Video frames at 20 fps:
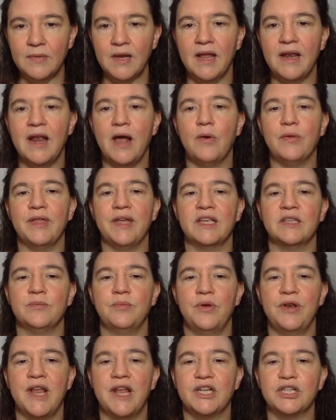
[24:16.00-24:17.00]
Now the
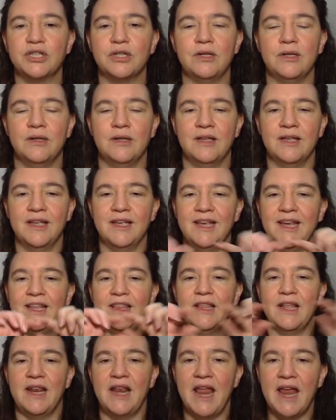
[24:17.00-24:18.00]
exponential in
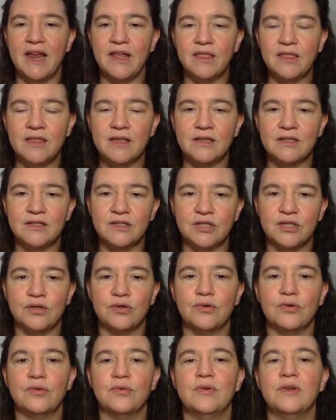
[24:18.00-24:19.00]
the length,
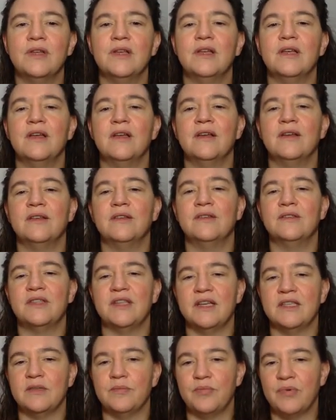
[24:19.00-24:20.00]
so
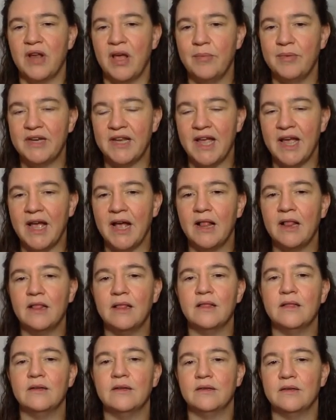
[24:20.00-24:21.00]
there's a parameter
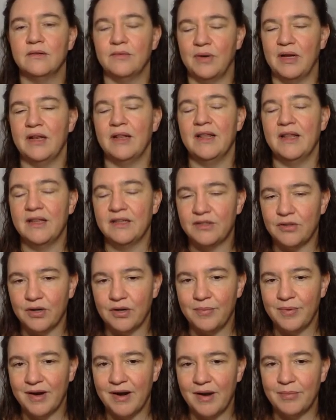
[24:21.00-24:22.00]
L, well, sorry,
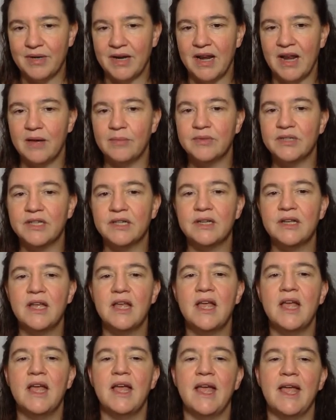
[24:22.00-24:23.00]
parameter lambda,
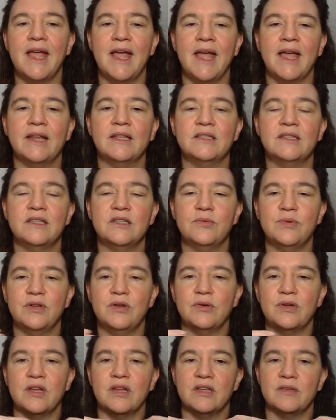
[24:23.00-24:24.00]
and since we're
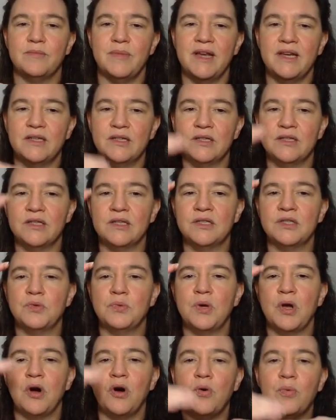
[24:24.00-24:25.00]
looking at matrices,
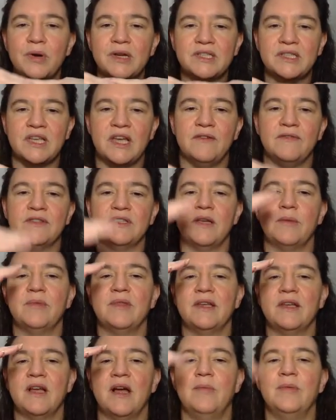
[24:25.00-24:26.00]
we always have
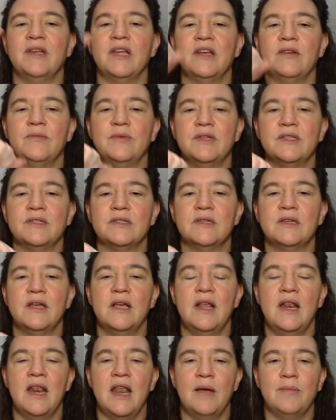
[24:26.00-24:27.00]
something coming in with
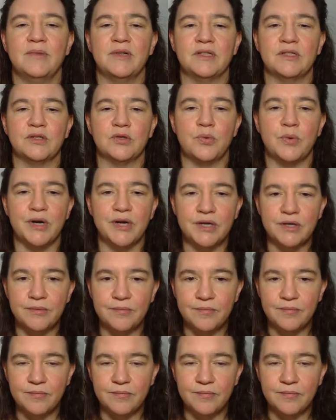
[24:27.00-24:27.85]
lambda squared.